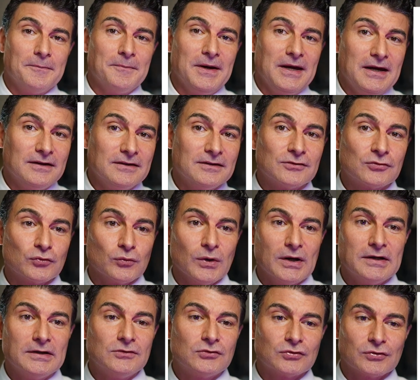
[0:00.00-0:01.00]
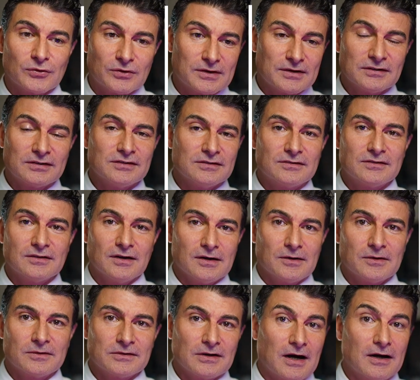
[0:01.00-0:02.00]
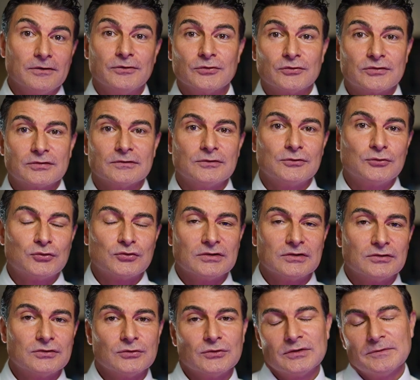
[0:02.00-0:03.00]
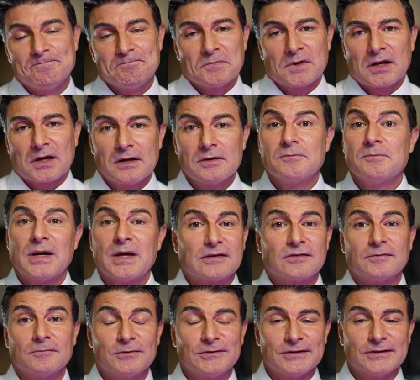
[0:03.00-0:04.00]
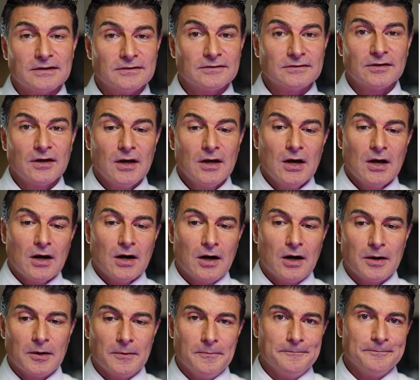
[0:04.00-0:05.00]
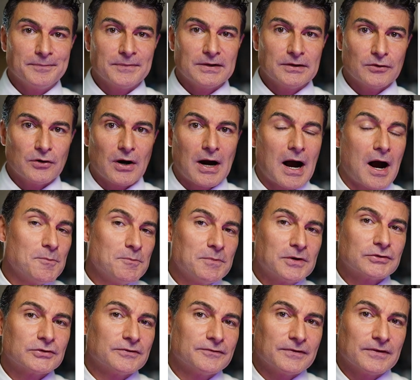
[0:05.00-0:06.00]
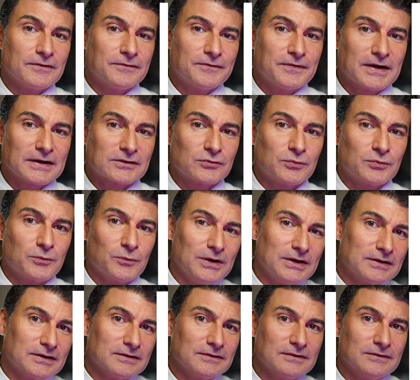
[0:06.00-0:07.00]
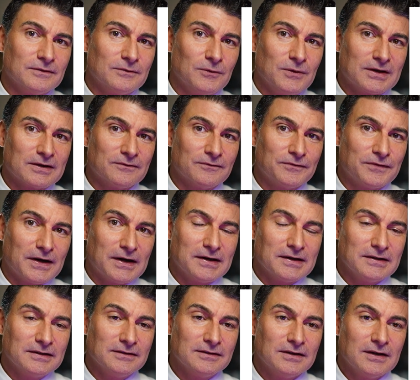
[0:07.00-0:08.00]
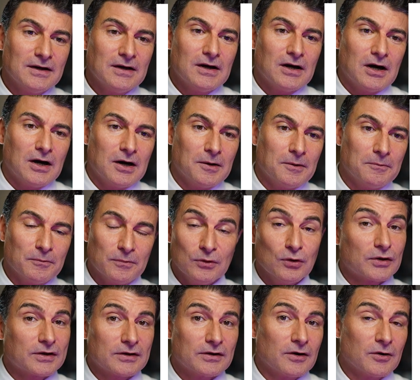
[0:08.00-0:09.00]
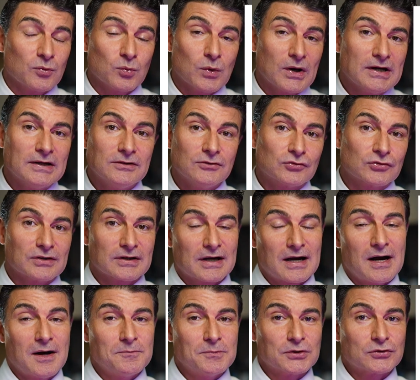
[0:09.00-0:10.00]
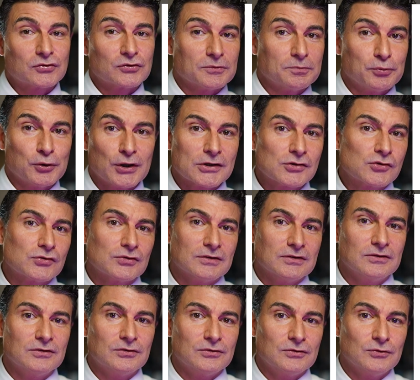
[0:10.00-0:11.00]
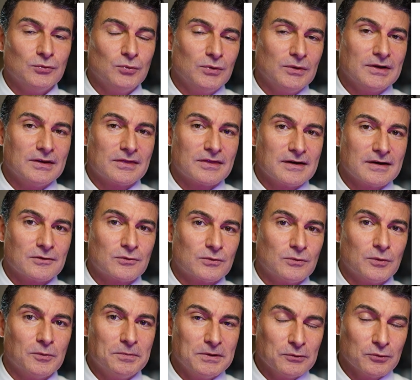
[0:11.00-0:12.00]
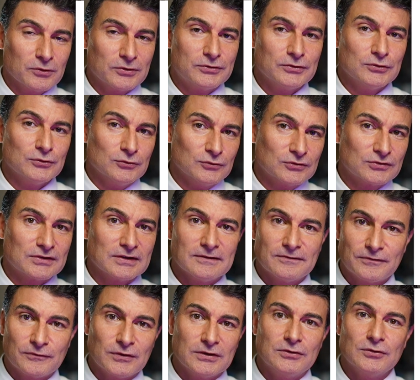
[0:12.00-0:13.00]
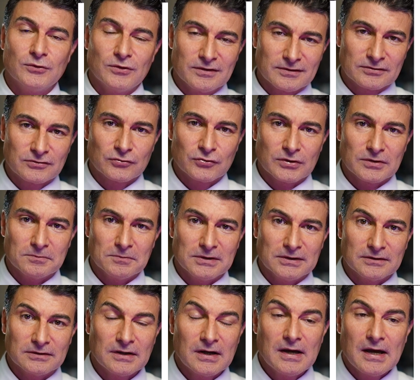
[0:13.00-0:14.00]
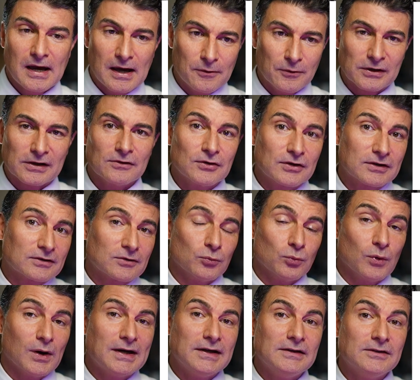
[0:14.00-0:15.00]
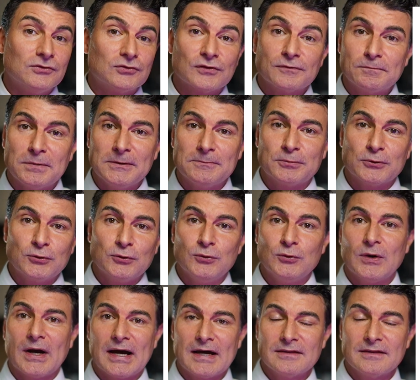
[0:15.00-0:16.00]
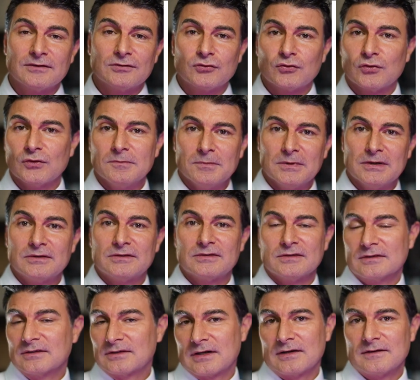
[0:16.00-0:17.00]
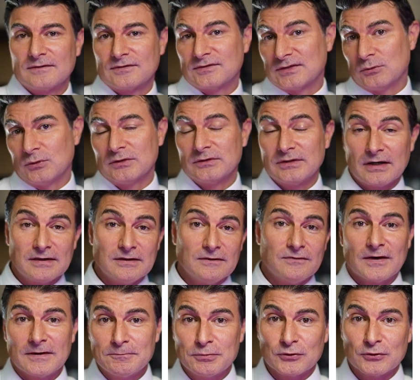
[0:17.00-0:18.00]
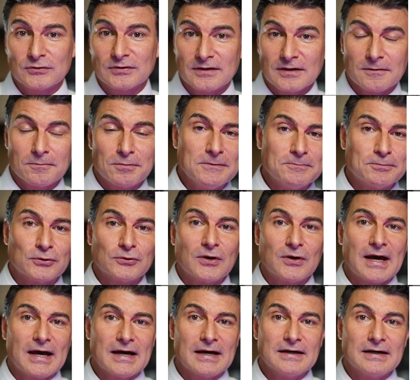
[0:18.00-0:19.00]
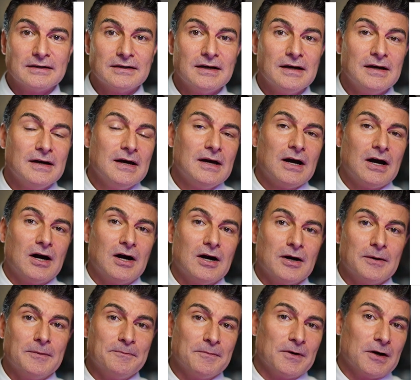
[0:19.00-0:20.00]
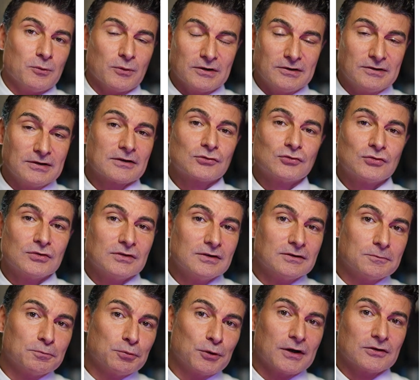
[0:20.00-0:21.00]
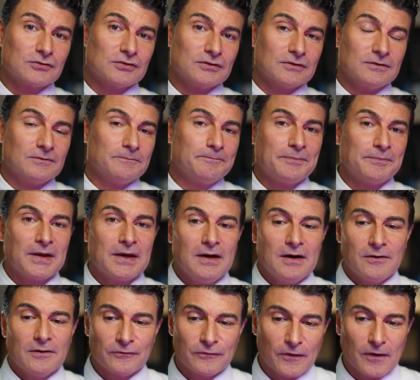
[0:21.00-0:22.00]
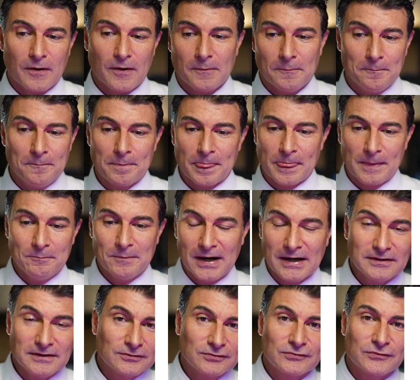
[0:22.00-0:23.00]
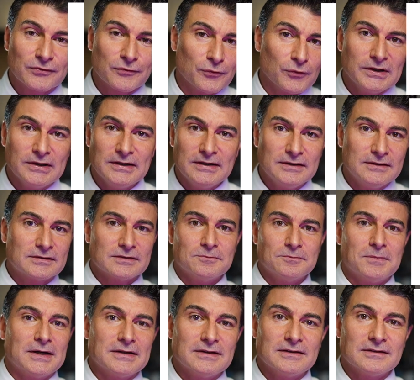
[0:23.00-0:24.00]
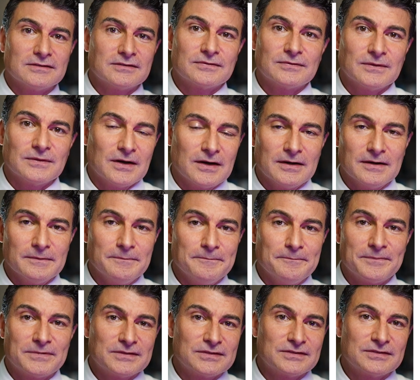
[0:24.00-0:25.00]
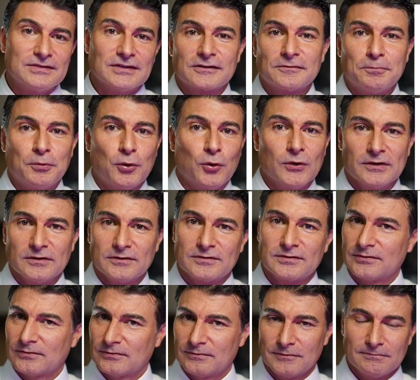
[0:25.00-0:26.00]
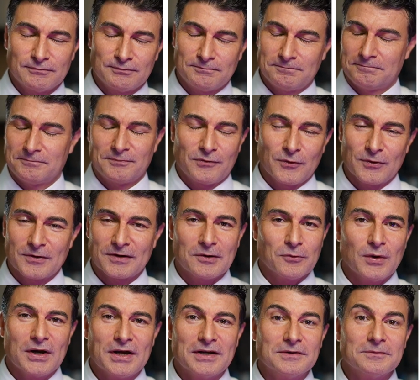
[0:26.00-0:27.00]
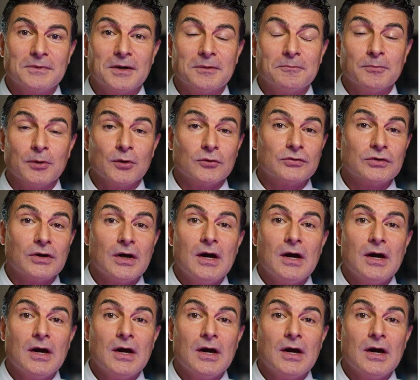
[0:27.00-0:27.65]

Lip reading: in this range. So this is other solution to it, and it kind of makes some sense. How much of an effect we can find. Look at our range, like how much depression do we think will be reduced if we do this treatment? And we can look at the range of people who had this treatment and kind of say, well, 95% of the people had a reduction in depression from -3 to -6 points. throwing out random numbers,